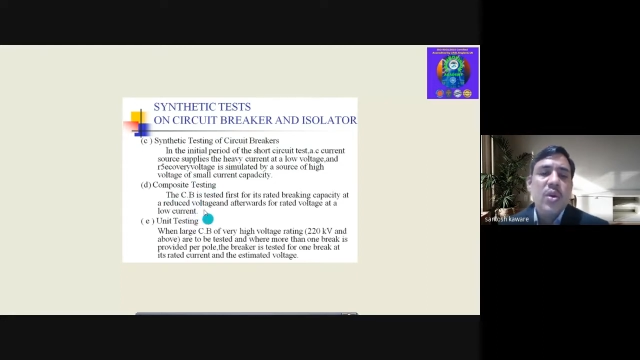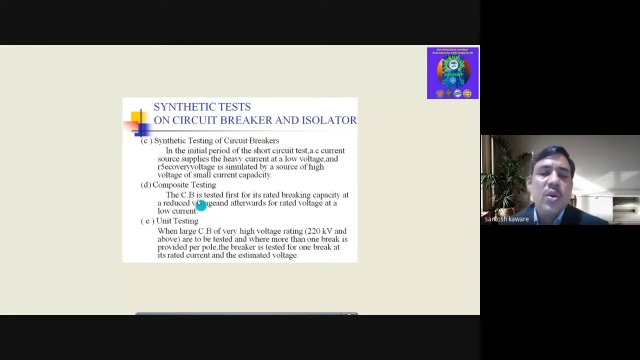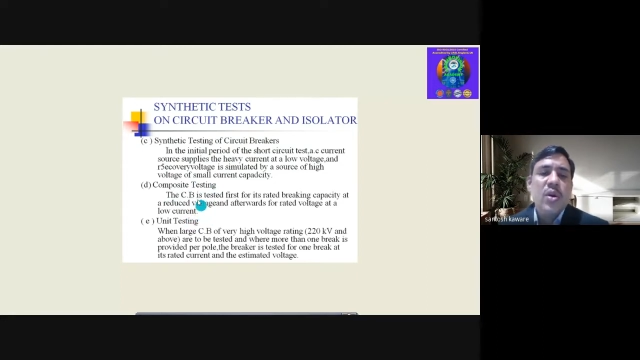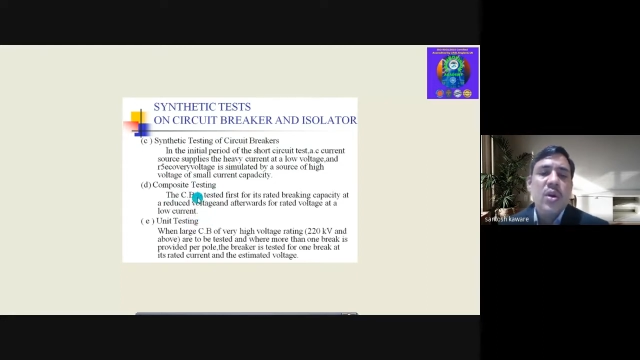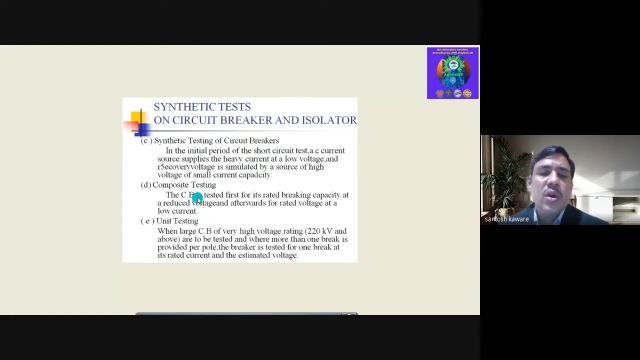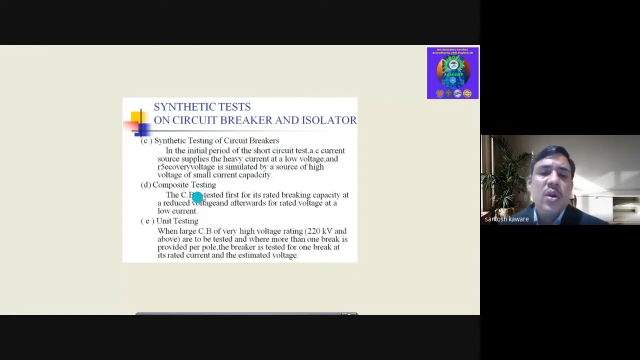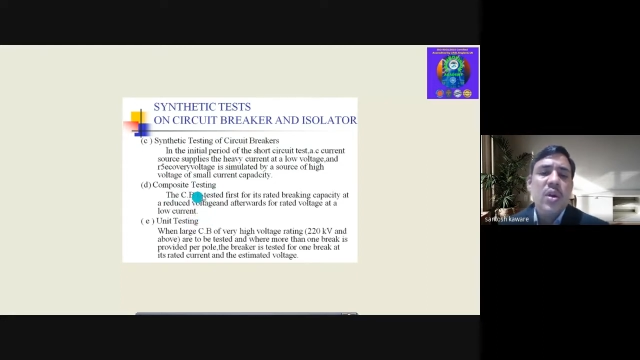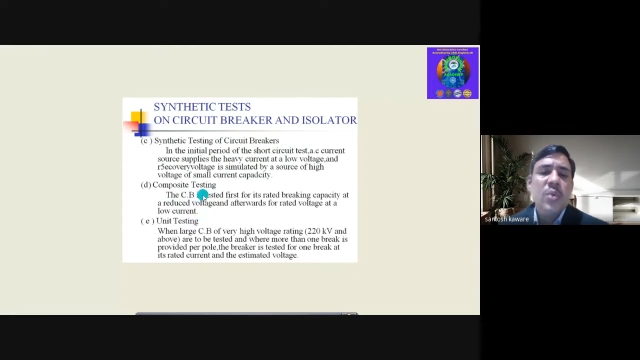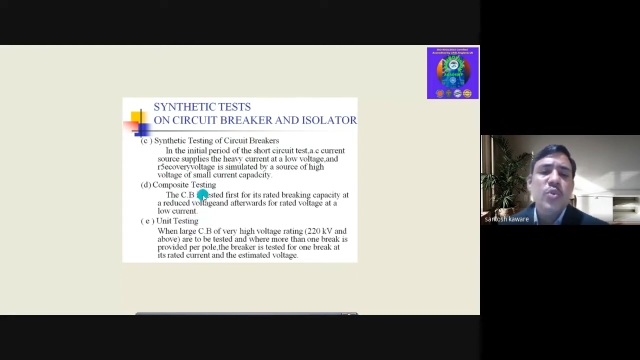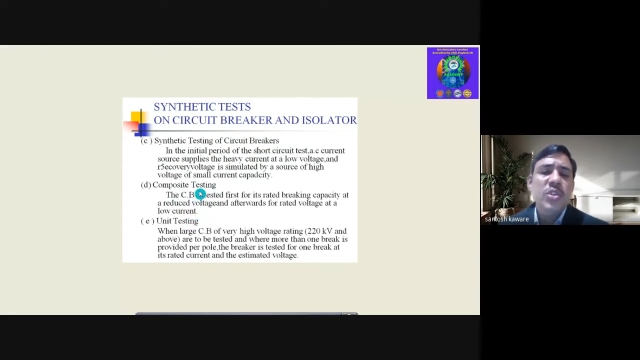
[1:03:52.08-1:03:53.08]

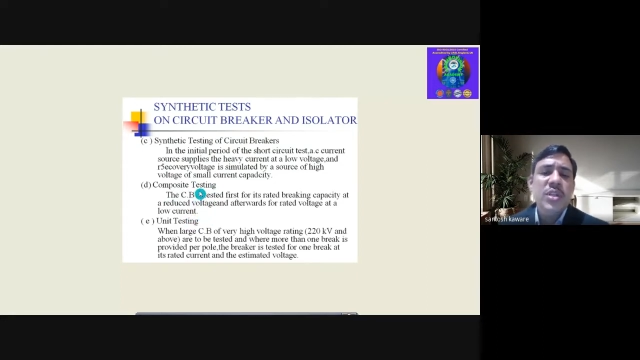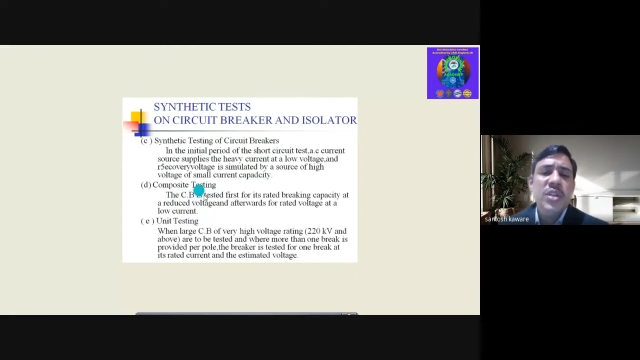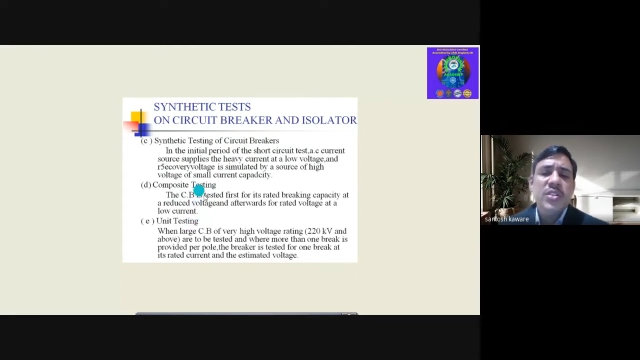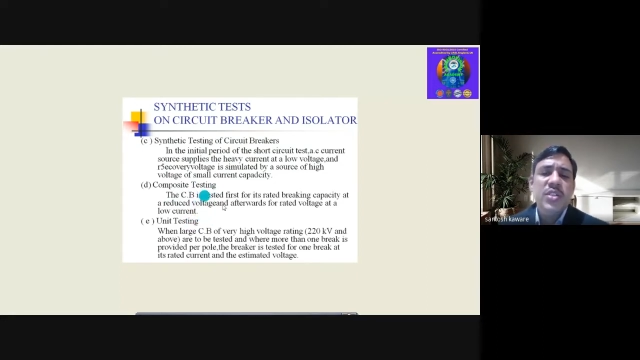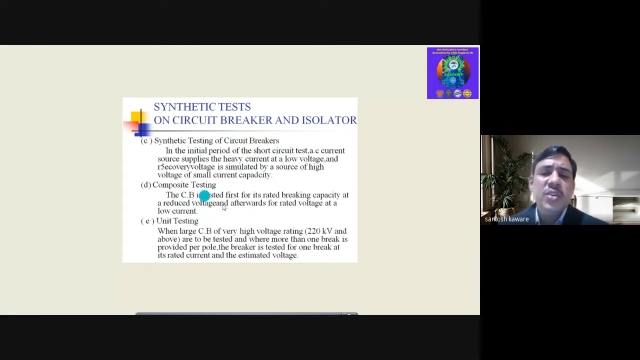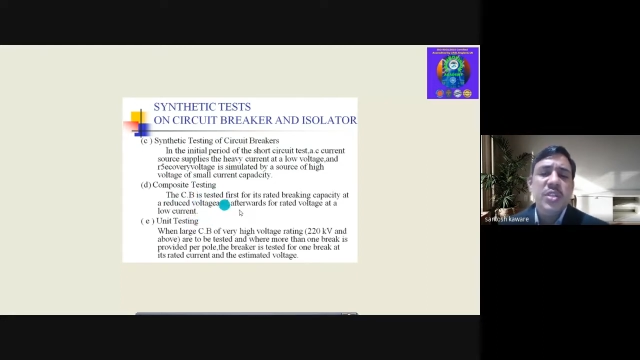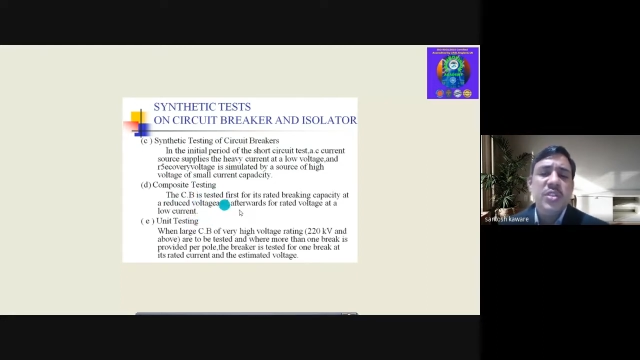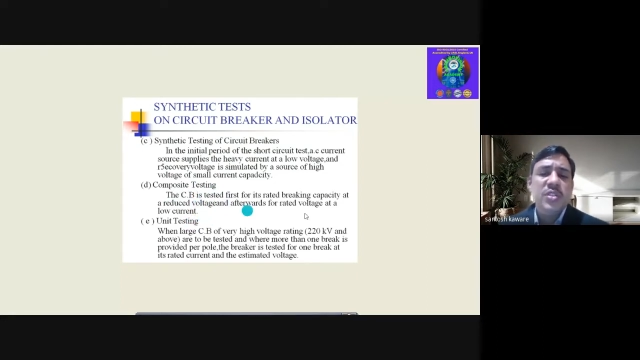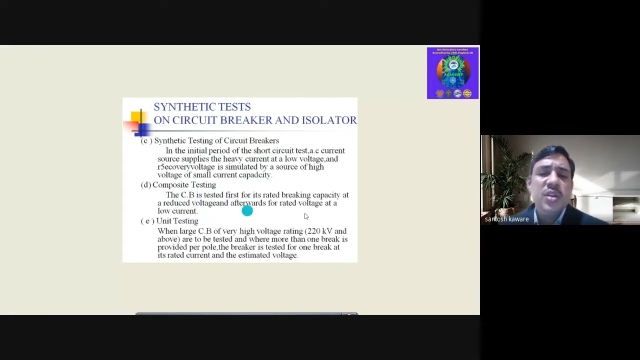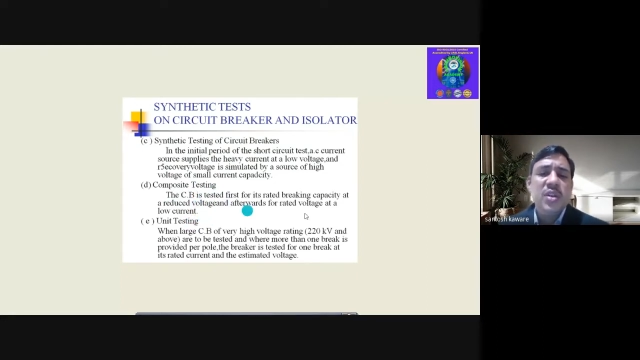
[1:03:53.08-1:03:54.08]
Composite testing means
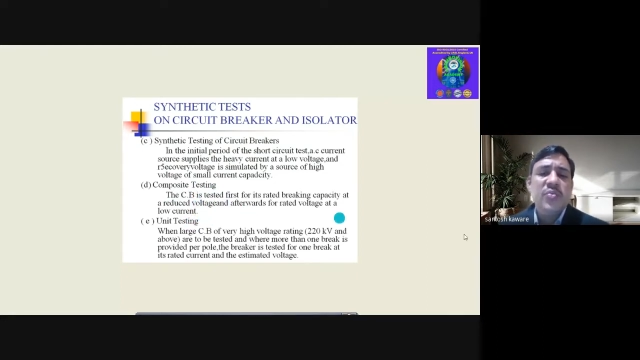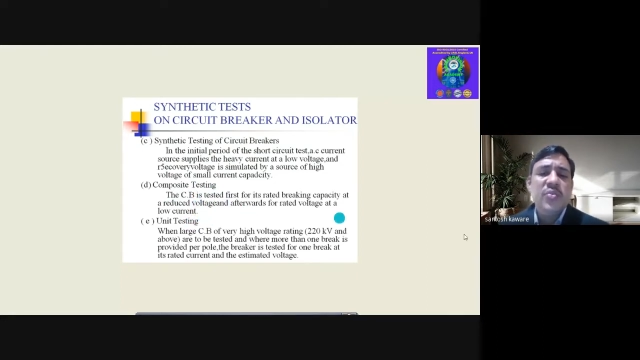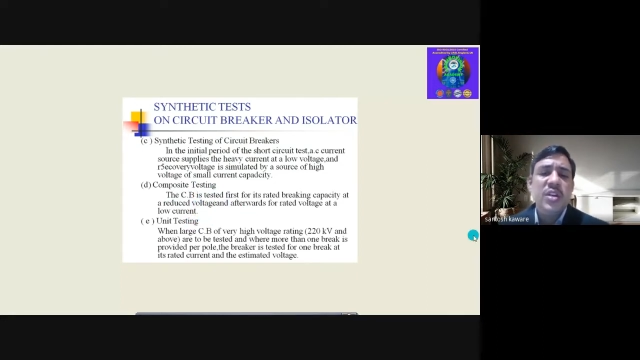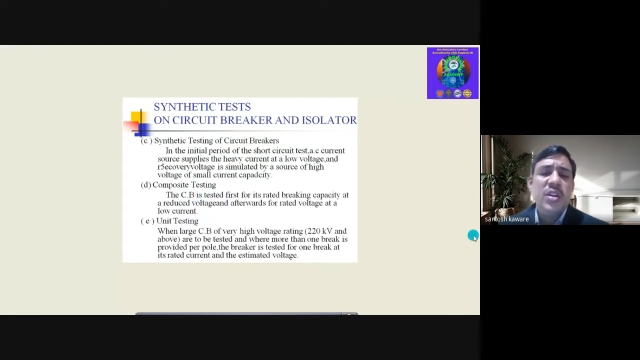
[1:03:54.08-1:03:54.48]
one